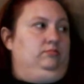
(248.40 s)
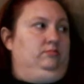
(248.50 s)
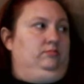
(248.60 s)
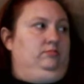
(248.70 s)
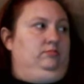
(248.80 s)

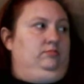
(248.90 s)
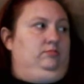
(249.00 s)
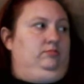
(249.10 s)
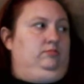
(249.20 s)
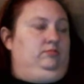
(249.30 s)

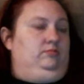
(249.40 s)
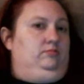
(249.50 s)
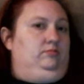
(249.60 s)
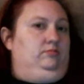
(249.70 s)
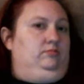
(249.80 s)

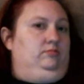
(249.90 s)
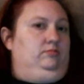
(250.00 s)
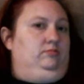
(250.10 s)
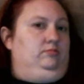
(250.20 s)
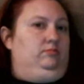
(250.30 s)

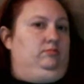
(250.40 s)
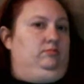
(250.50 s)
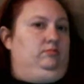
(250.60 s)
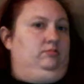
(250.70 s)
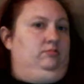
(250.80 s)

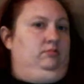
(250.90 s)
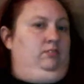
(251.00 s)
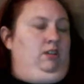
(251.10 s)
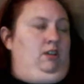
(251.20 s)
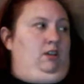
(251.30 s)

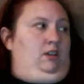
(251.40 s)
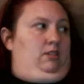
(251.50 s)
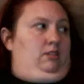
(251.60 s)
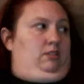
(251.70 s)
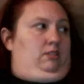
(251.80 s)

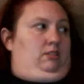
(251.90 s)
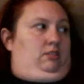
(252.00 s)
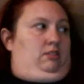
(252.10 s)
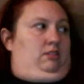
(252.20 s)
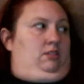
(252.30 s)

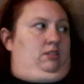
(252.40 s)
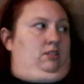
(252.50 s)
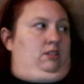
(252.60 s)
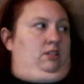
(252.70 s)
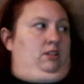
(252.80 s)

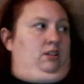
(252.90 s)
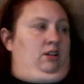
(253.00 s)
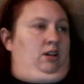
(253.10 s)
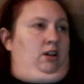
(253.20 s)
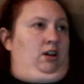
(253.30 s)

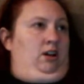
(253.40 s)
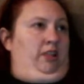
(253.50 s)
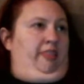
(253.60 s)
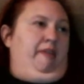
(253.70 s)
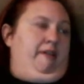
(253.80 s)

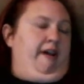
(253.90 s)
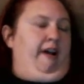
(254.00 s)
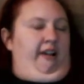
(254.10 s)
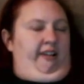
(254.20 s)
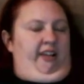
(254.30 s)

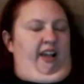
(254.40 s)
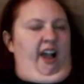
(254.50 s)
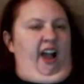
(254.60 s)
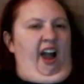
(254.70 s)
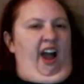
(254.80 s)

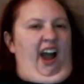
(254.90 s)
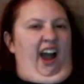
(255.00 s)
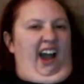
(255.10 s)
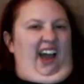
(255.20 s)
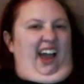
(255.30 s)

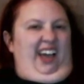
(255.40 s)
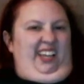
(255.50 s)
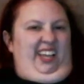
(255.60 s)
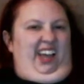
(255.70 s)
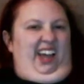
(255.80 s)

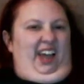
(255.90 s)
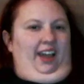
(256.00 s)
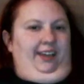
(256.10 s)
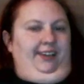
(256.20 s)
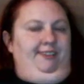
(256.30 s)
The person shown says nothing.